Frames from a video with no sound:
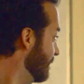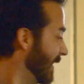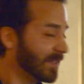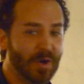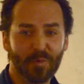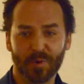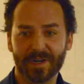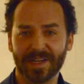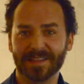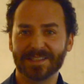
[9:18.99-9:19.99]
It's all
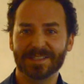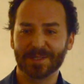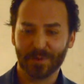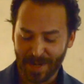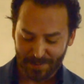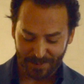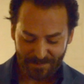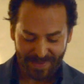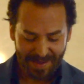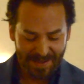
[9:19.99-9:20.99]
working. This is incredible.
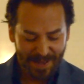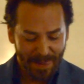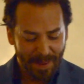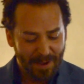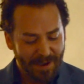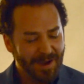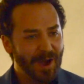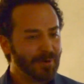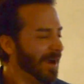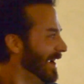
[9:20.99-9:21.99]

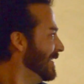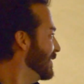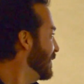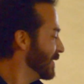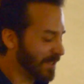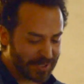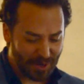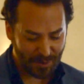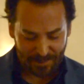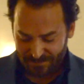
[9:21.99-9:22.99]
All right.
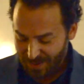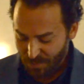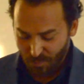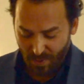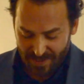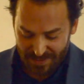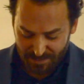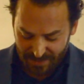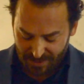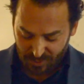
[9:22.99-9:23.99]
So, what is
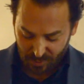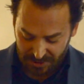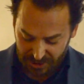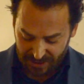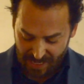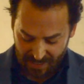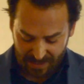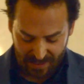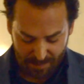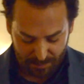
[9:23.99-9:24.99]
Mere
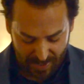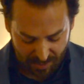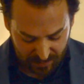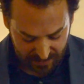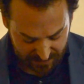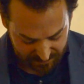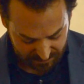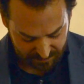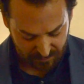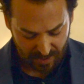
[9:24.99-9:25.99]
Christianity about?
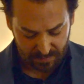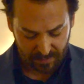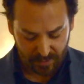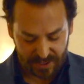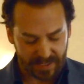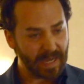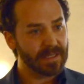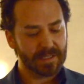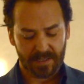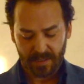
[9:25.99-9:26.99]
Well, Lewis
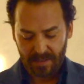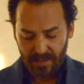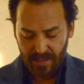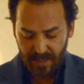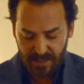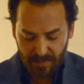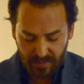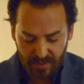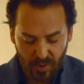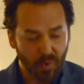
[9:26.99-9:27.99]
says it's about
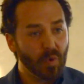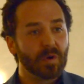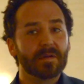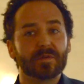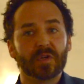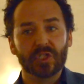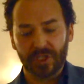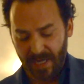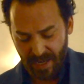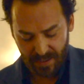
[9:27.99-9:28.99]
the core of
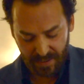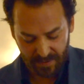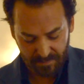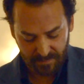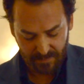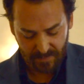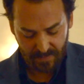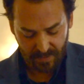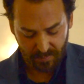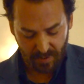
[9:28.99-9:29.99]
Christianity
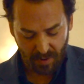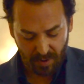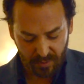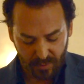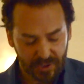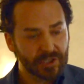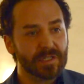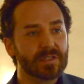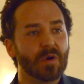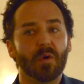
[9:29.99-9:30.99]
and what all
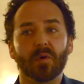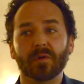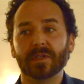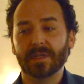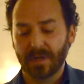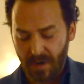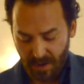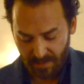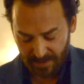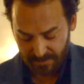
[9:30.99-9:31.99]
Christians hold in
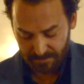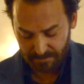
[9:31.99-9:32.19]
common.